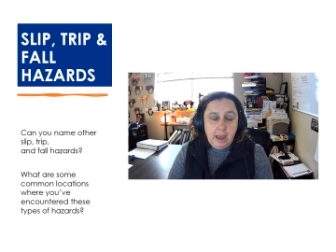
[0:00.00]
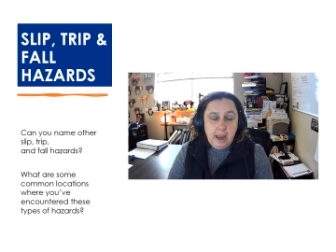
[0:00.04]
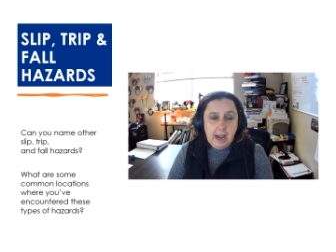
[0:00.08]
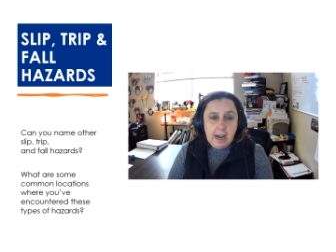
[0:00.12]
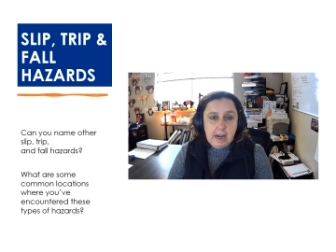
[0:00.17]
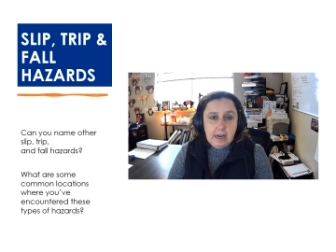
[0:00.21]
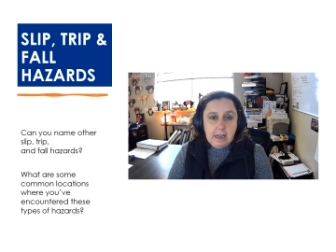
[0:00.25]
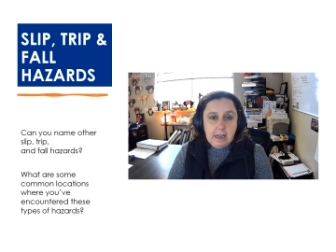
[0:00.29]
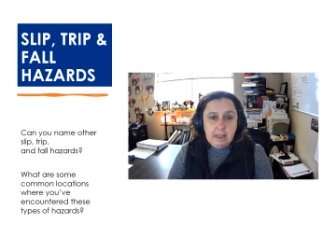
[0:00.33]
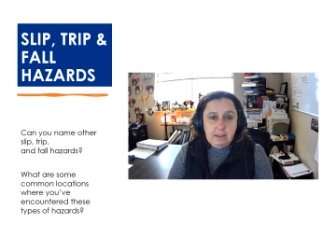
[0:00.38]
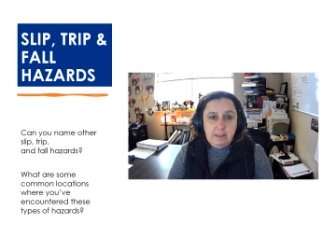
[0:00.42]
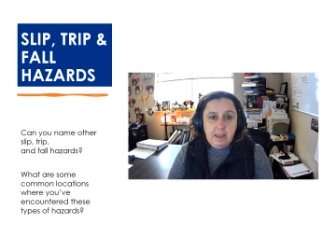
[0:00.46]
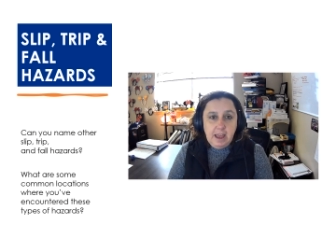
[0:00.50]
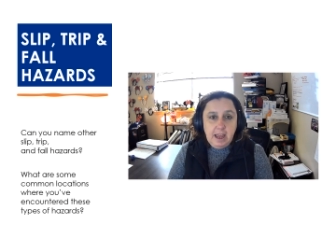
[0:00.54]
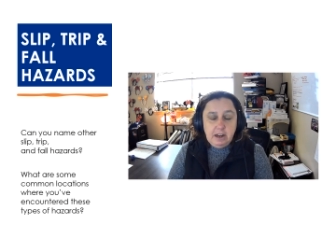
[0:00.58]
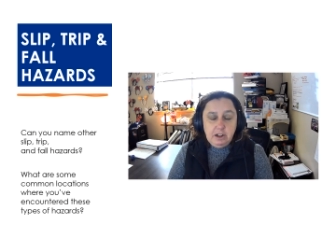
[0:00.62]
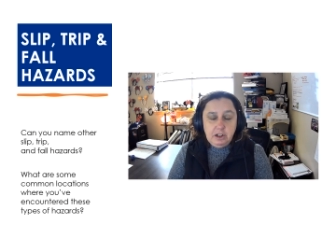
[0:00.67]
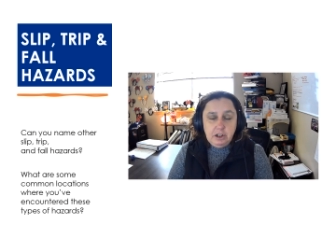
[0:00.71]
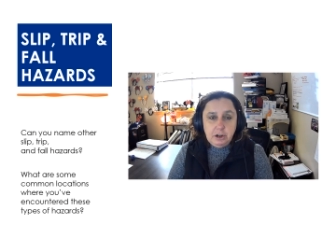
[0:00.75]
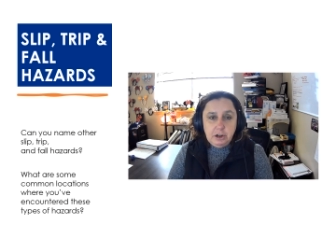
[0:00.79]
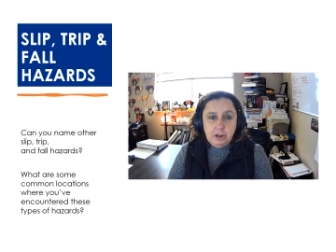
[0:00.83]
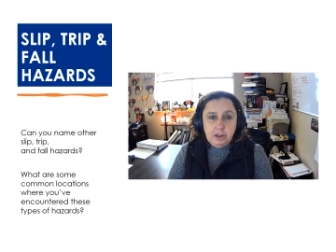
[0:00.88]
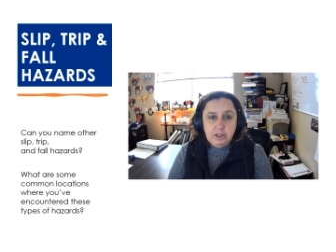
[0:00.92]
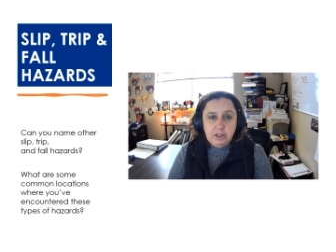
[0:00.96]
and in that
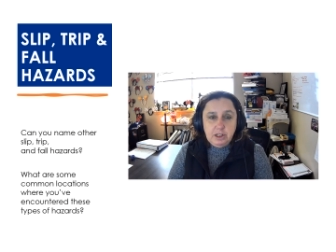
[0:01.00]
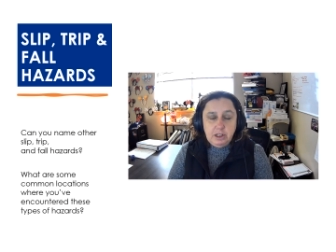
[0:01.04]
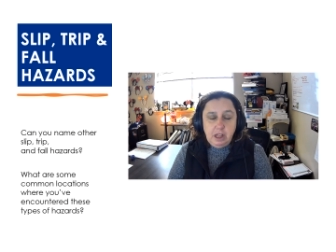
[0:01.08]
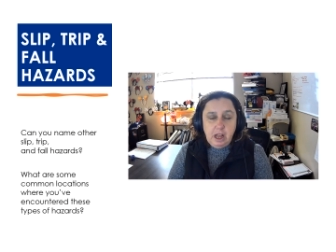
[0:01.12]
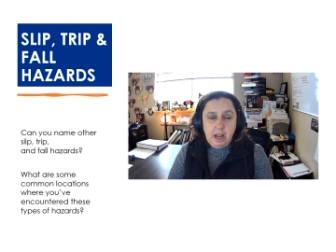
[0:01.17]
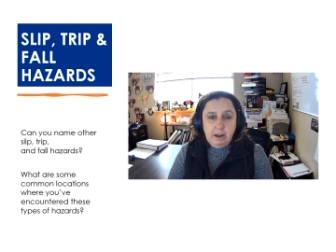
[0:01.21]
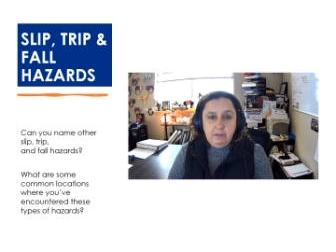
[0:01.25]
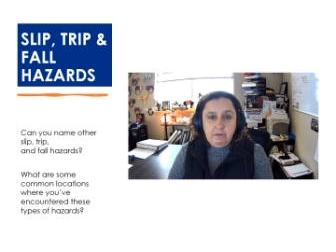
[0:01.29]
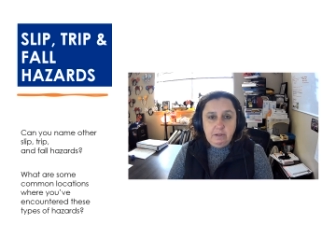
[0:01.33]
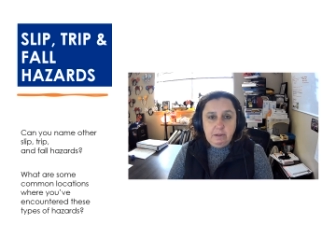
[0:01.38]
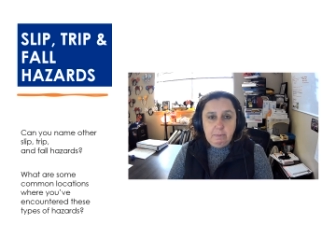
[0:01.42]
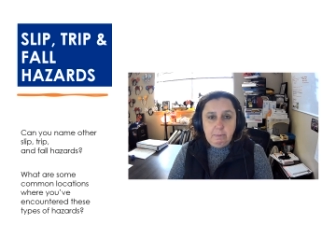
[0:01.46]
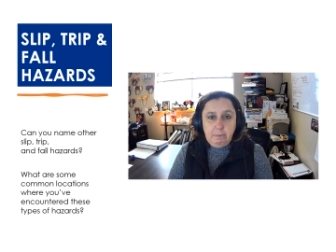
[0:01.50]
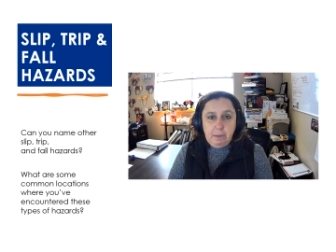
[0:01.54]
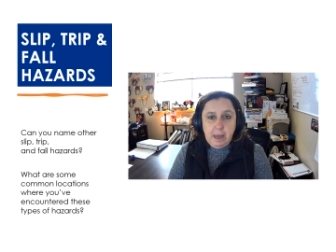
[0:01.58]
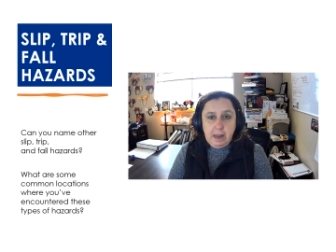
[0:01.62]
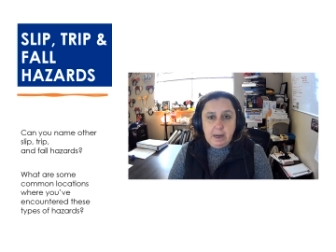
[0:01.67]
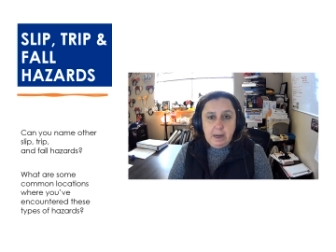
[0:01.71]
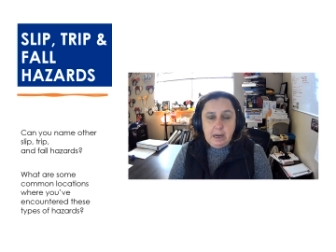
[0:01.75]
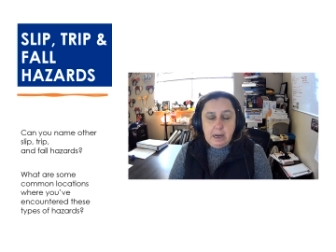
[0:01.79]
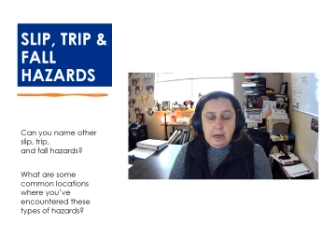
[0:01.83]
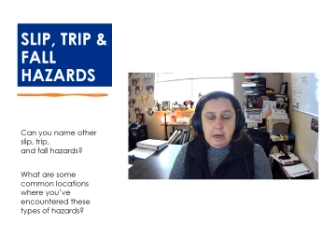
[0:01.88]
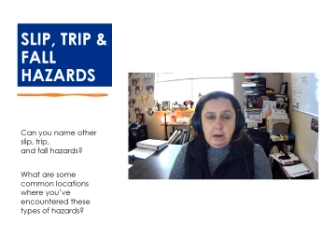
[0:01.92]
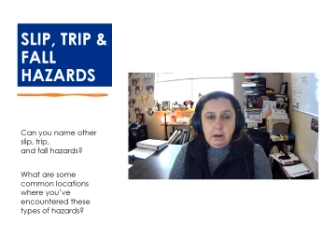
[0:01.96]
dirt is a lot of
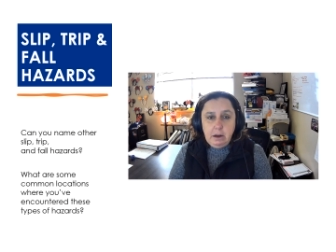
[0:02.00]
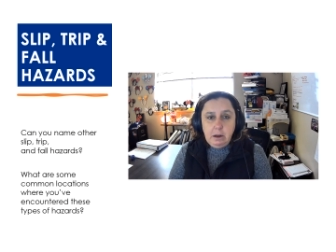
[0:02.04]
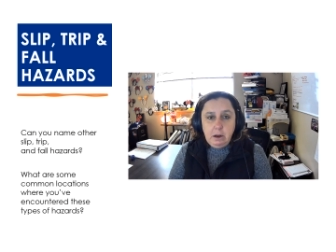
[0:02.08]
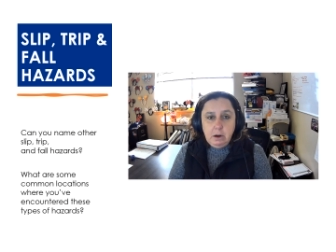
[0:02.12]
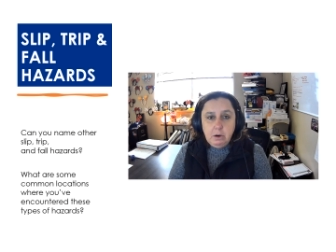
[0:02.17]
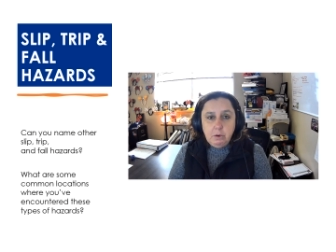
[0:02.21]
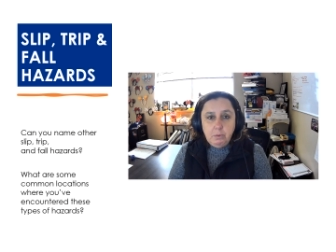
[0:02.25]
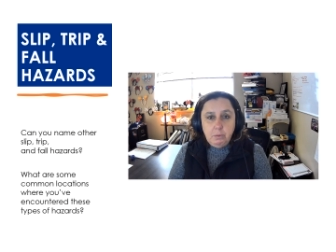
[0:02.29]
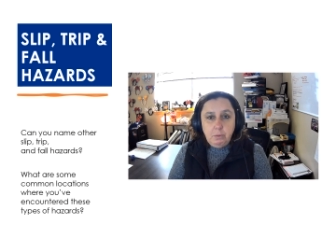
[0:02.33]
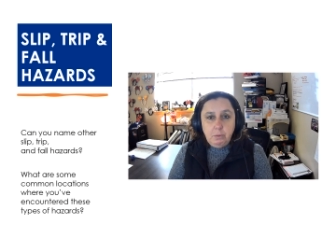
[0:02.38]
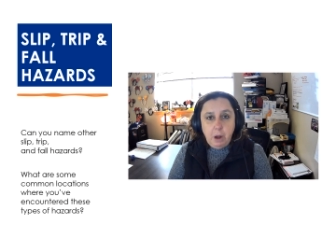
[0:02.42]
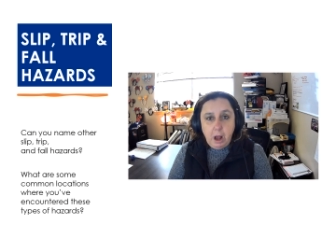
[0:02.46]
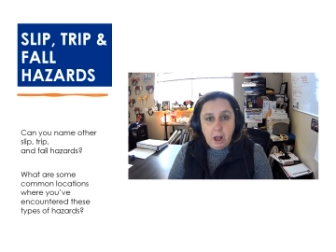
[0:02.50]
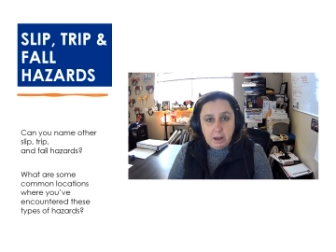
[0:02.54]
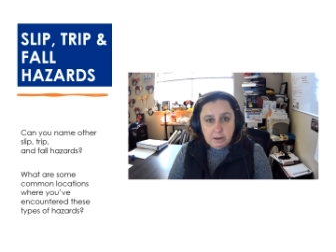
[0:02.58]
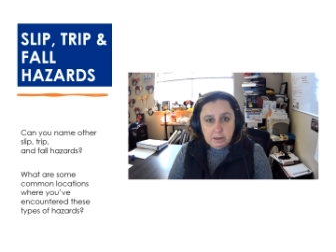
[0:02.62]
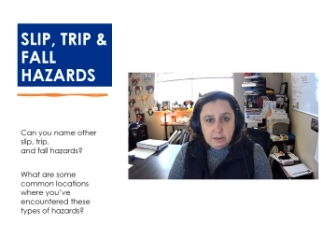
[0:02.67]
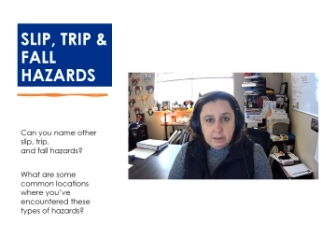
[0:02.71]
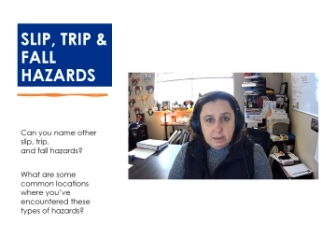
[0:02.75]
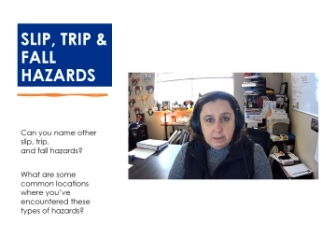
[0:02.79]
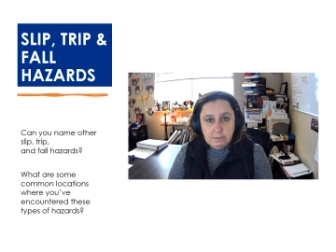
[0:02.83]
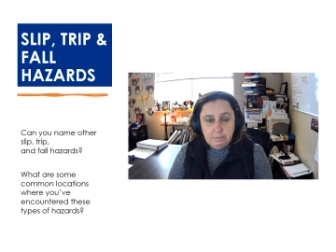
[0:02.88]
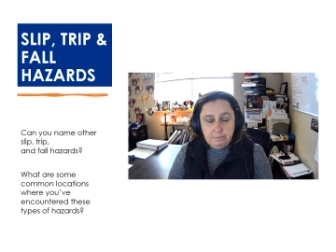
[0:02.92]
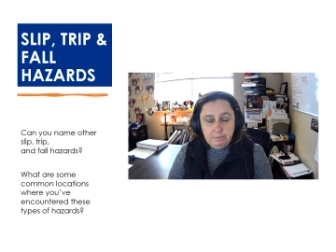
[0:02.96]
embedded
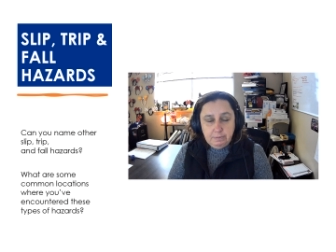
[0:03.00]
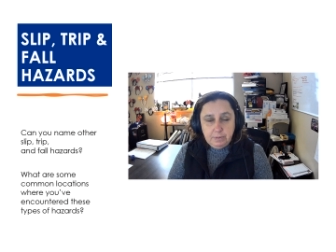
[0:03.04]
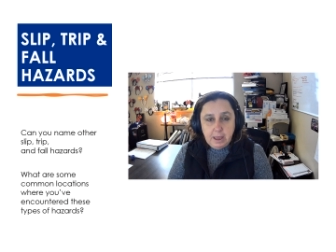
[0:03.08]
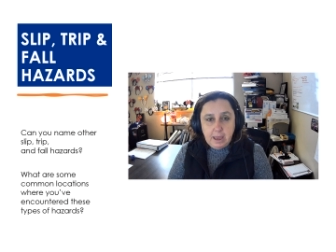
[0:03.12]
rocks.